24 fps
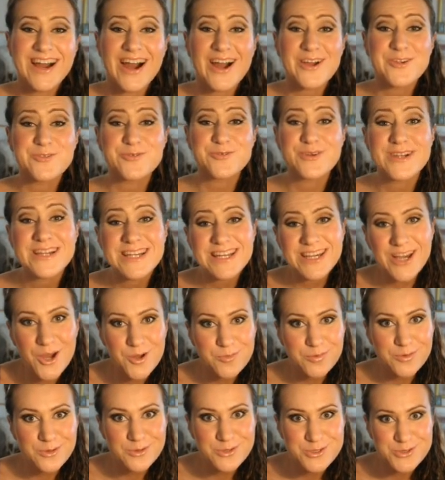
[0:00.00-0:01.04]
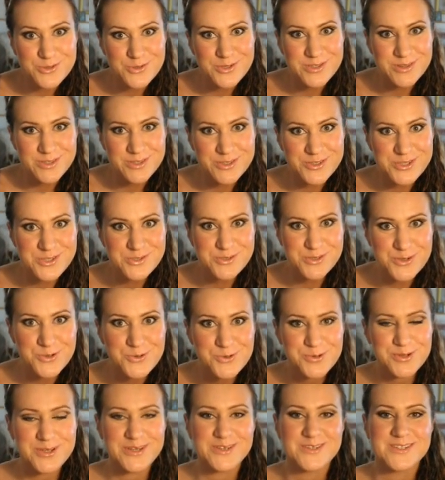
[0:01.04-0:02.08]
I really hope you enjoyed the
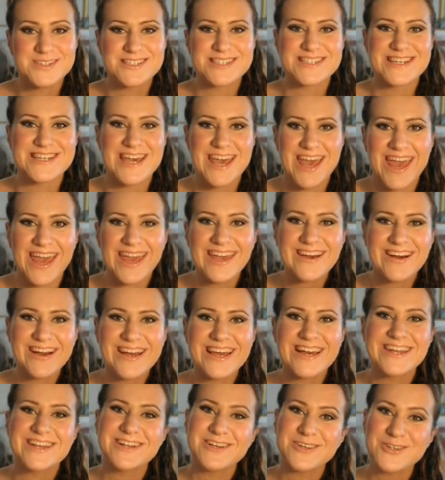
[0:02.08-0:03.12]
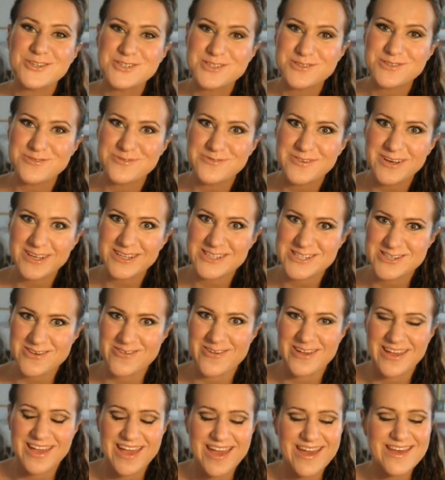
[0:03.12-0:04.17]
tutorial today. I had a lot of fun
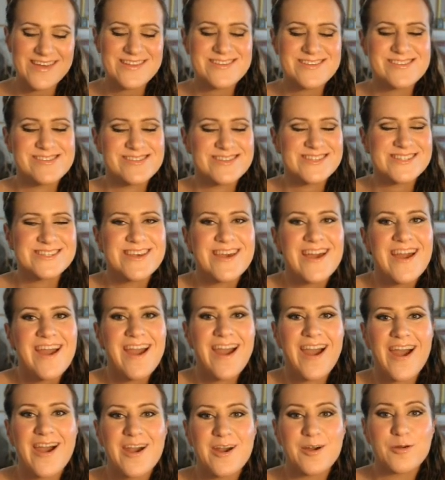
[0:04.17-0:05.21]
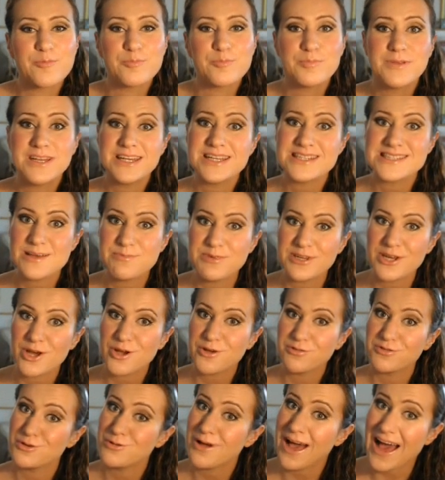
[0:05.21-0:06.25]
doing it. Please let me know
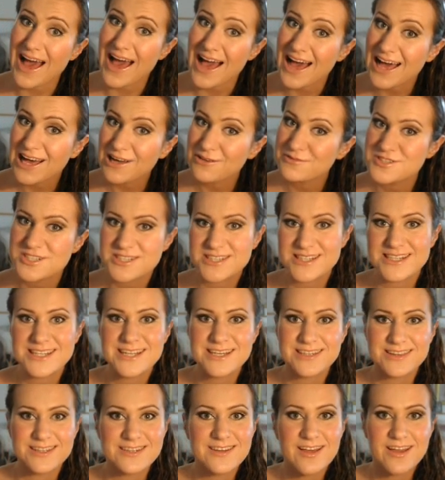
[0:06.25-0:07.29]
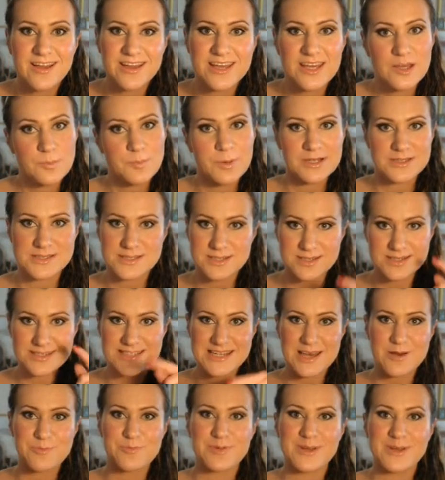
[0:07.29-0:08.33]
if you have. Just click the like button
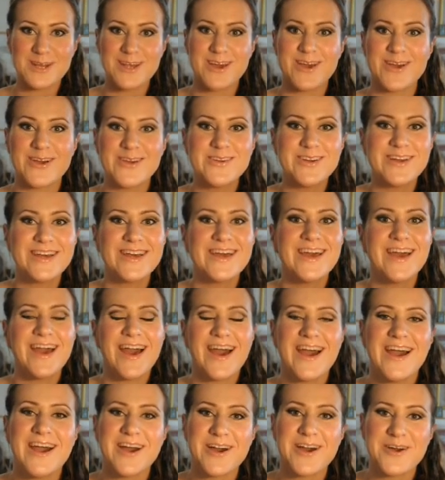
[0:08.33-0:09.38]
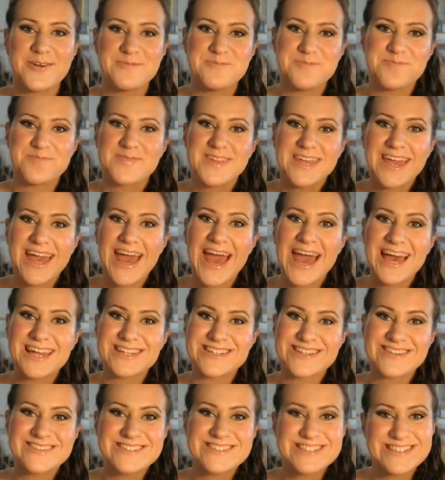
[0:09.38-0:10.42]
down below. And
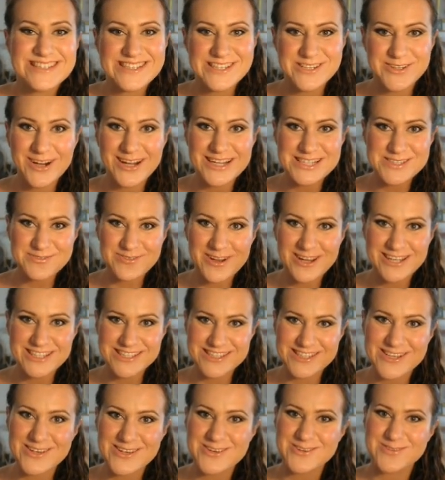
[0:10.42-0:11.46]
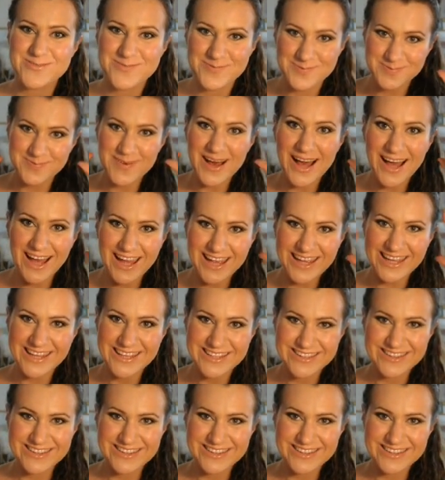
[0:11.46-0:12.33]
I'll see you guys very soon. Bye!